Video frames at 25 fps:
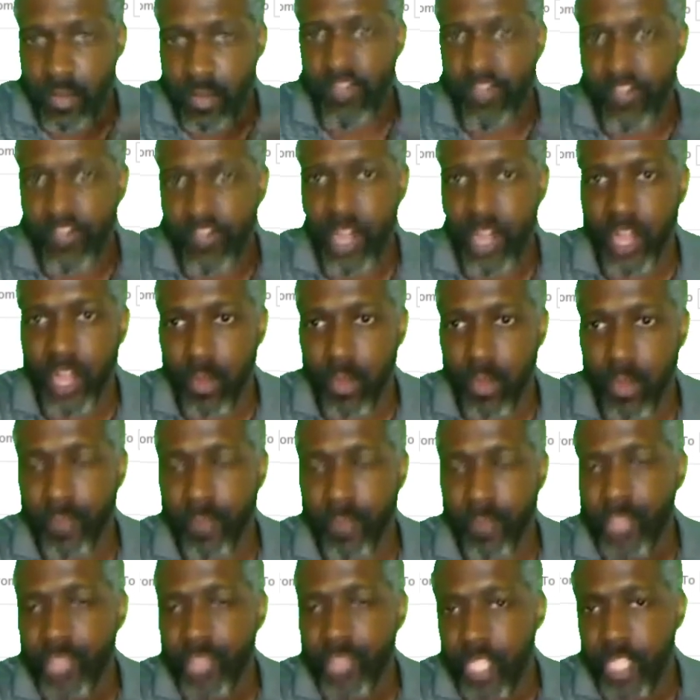flow
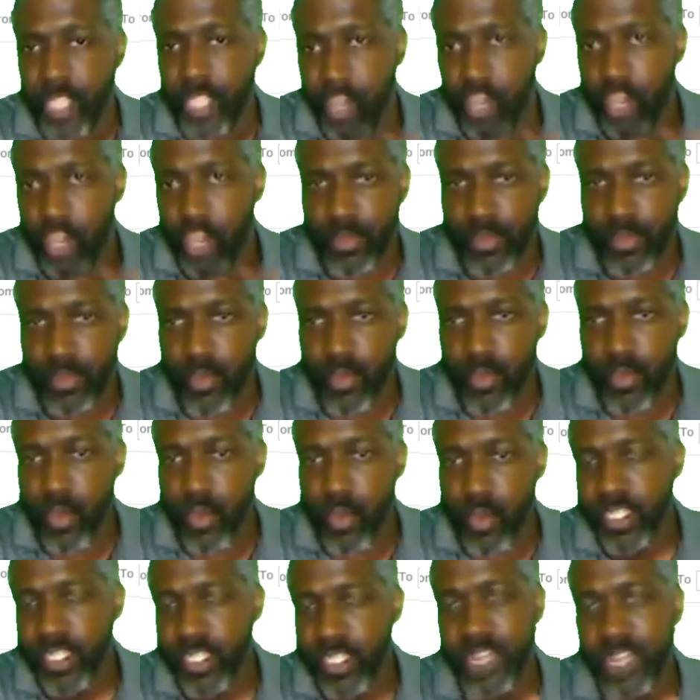in terms of
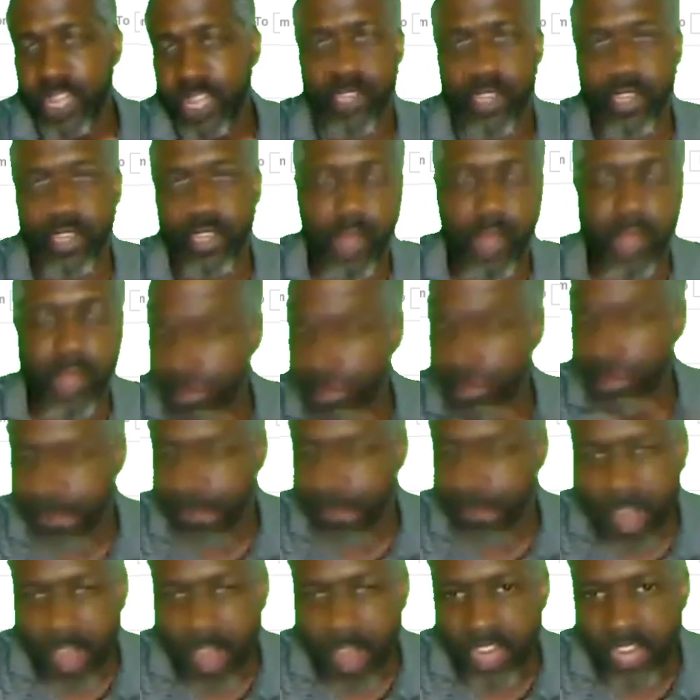quarters, because they have to do
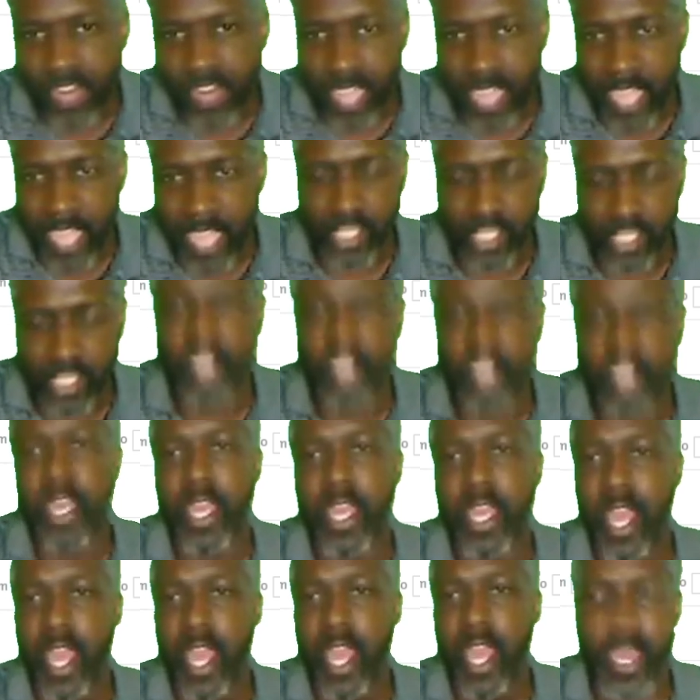profit actions
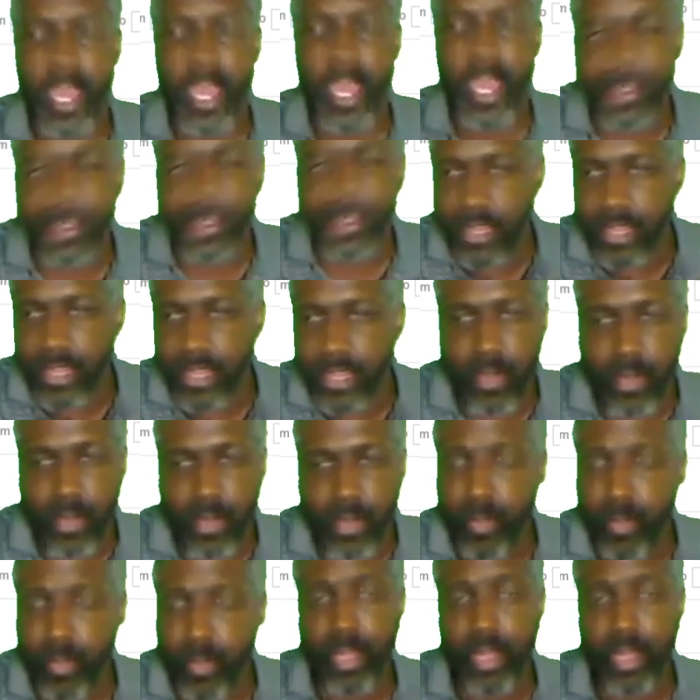and,
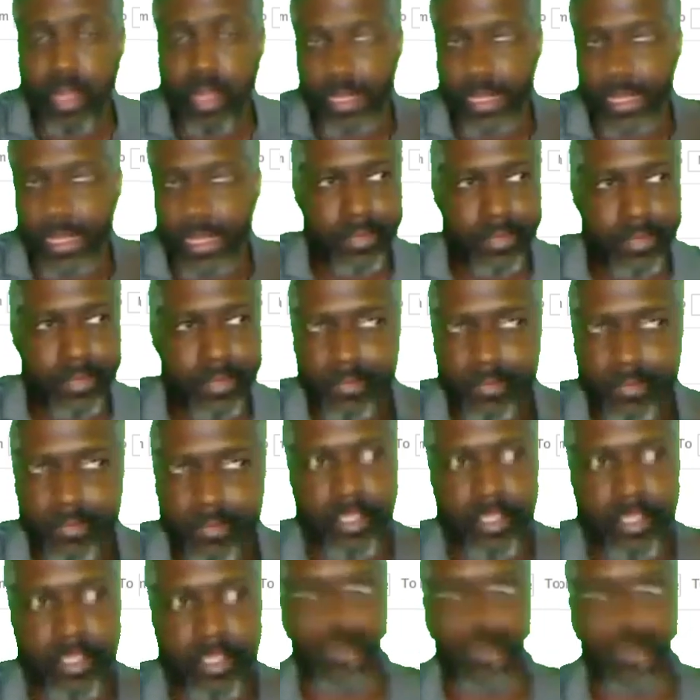book,
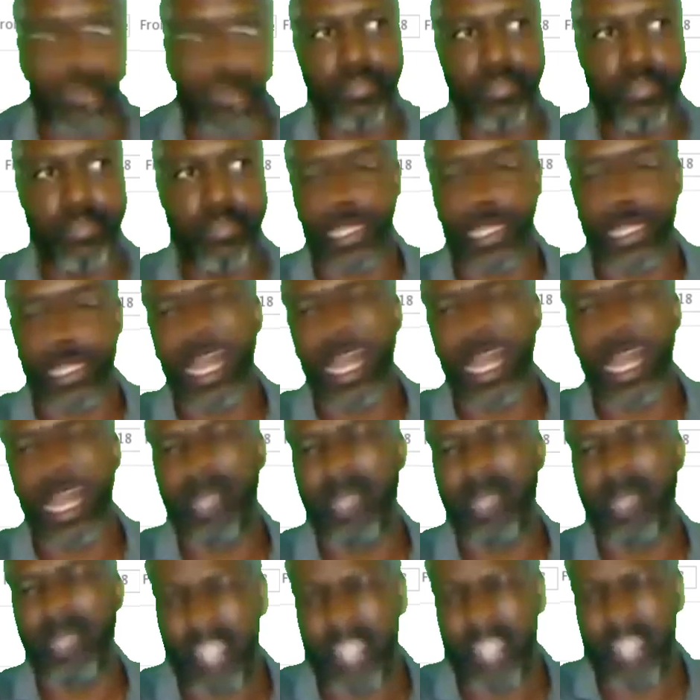
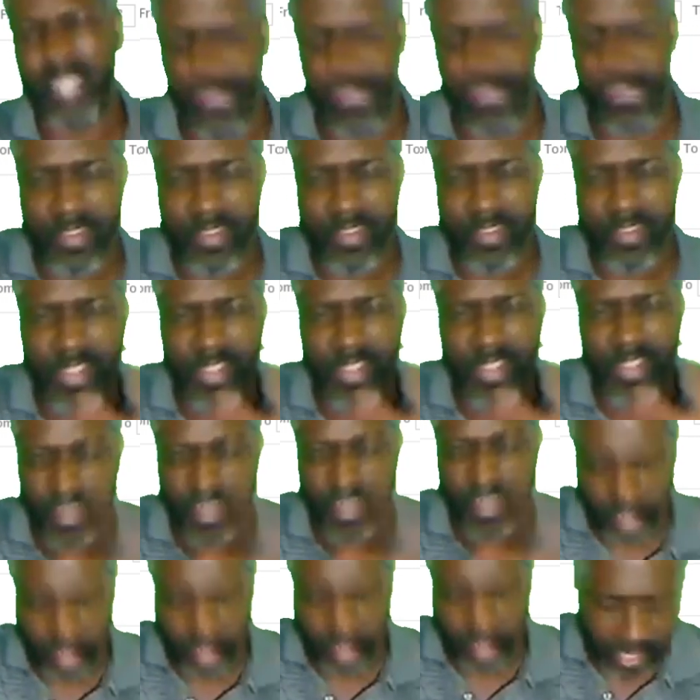accountant stuff, all the
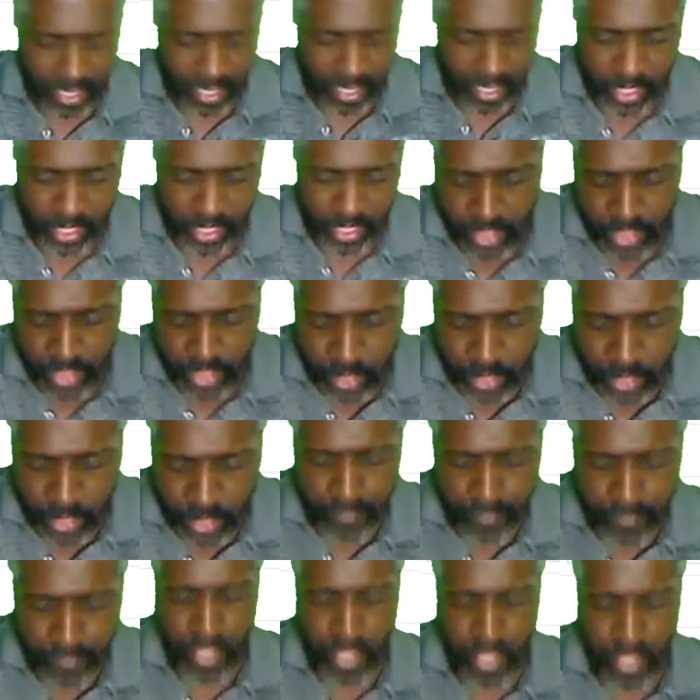numbers calculations.
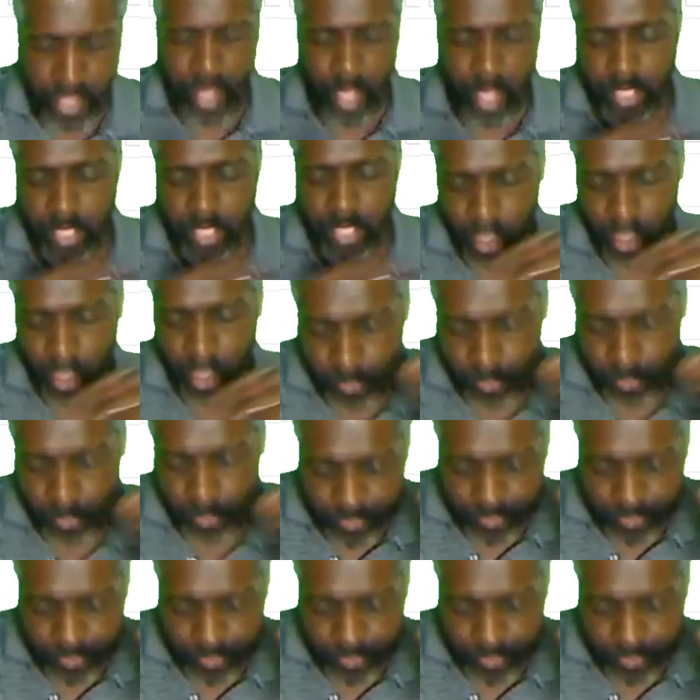So